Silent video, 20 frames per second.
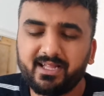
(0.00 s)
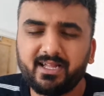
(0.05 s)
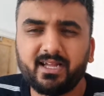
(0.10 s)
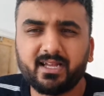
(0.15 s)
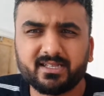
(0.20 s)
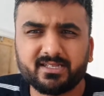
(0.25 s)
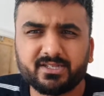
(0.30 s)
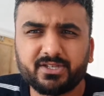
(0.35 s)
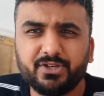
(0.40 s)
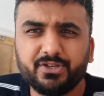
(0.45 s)

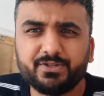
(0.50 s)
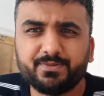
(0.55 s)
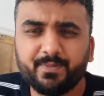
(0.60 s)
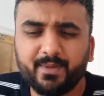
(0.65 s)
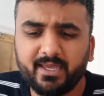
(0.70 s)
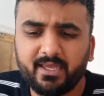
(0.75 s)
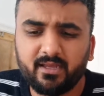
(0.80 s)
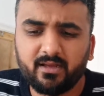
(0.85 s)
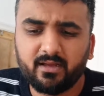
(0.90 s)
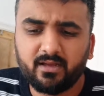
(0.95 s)
Excuse
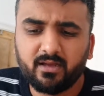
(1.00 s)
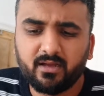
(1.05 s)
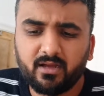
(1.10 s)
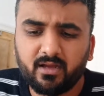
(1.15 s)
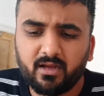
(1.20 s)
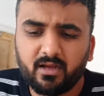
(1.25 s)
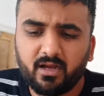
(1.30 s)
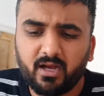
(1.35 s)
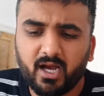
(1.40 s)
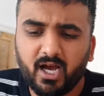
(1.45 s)
me?
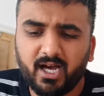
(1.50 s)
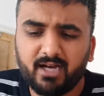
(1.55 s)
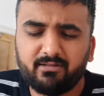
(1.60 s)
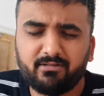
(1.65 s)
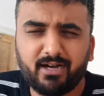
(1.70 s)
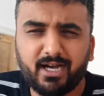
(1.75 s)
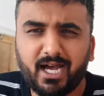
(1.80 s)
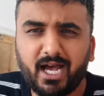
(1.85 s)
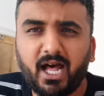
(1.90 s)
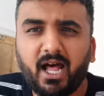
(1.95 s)

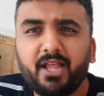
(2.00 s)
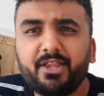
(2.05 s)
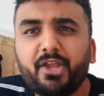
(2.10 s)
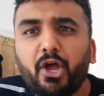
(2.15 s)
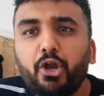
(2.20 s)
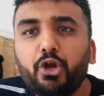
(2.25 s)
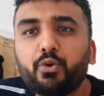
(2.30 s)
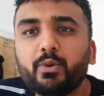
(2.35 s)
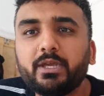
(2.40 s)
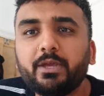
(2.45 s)
I
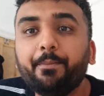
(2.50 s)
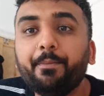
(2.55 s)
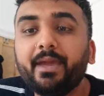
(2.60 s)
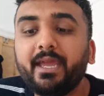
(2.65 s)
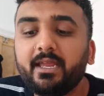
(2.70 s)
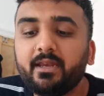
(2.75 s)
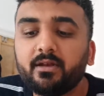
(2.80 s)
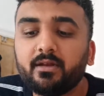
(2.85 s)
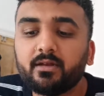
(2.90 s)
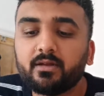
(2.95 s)
don't know what you
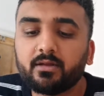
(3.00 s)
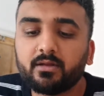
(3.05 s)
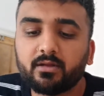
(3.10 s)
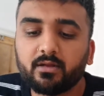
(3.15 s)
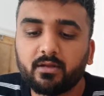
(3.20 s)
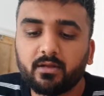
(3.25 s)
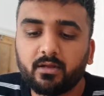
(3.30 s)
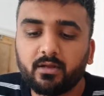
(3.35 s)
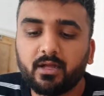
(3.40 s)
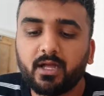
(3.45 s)
mean.
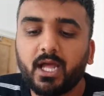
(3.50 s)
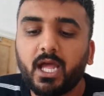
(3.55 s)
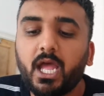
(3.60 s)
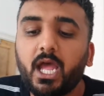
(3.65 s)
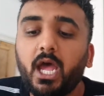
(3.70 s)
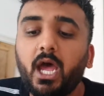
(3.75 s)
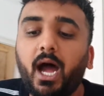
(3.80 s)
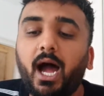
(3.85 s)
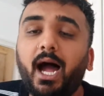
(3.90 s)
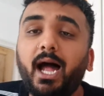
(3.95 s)

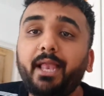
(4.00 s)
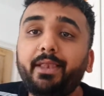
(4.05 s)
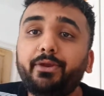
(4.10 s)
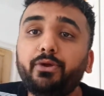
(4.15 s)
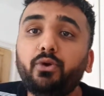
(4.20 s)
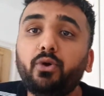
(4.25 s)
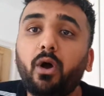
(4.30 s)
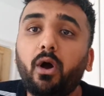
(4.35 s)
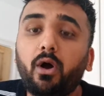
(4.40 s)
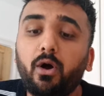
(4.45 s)
A
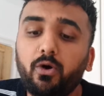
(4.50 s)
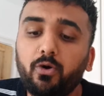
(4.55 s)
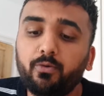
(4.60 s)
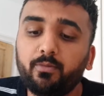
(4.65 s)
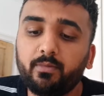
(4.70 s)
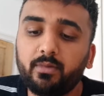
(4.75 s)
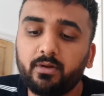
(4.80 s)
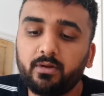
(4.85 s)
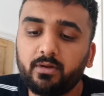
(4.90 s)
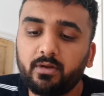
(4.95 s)
new
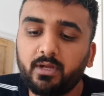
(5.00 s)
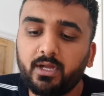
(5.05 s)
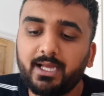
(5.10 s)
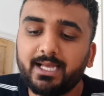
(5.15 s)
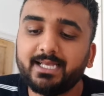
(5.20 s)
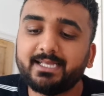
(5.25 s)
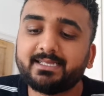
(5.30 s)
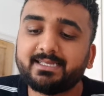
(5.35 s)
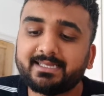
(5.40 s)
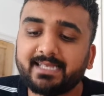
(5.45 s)
home.
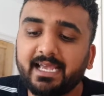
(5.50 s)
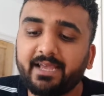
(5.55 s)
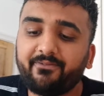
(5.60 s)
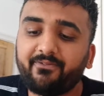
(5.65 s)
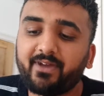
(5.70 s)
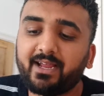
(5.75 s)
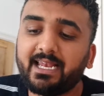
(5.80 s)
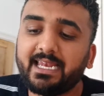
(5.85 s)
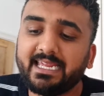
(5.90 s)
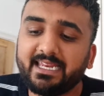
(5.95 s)
A
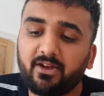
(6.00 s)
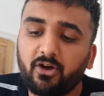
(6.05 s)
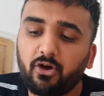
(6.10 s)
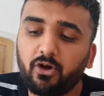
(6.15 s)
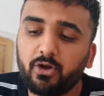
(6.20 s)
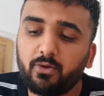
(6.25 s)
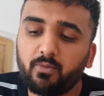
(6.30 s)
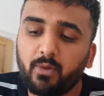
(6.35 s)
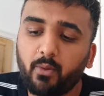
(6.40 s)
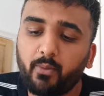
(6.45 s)
safe, clean
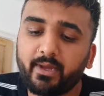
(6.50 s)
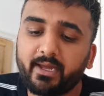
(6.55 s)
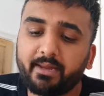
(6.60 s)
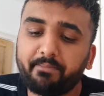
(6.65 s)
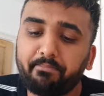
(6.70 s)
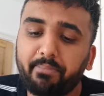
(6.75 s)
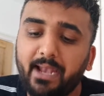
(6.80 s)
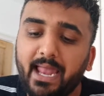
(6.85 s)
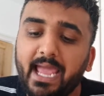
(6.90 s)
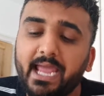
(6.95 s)
home where we
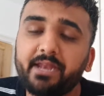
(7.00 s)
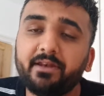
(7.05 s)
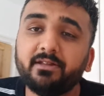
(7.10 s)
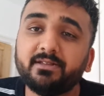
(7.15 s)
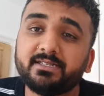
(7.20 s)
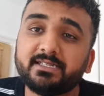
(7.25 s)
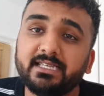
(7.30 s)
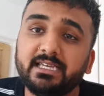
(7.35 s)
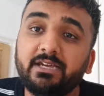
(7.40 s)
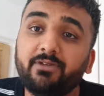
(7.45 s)
could play in the
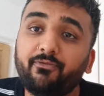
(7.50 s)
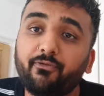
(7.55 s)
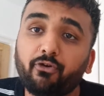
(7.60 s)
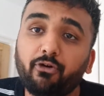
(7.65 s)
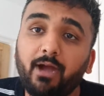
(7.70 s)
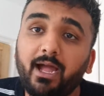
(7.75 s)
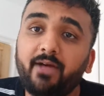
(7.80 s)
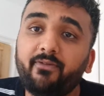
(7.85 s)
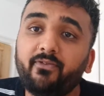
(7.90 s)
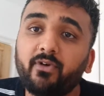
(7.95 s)
sea
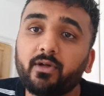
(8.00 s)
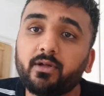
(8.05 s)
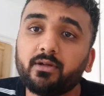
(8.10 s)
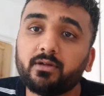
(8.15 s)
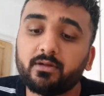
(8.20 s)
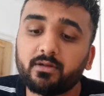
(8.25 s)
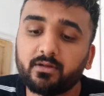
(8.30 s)
forever.